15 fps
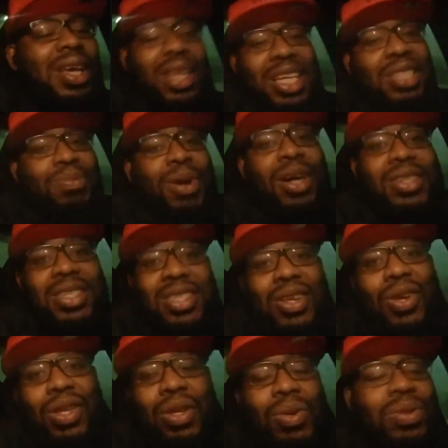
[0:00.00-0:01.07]
These mugs are
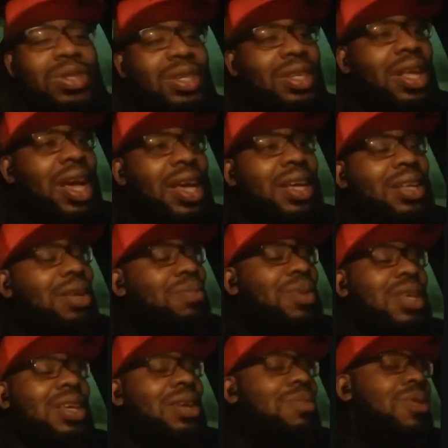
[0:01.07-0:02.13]
still losing. Like, I
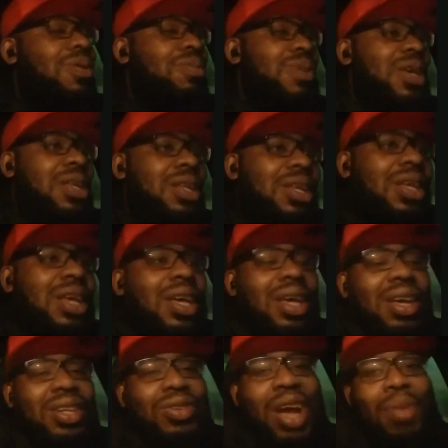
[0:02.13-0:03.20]
mean, come on, man.
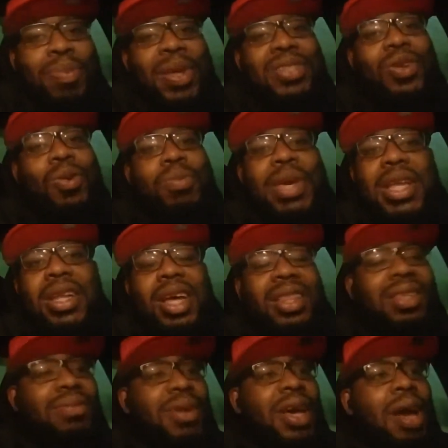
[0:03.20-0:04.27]
Draft picks don't mean nothing, man.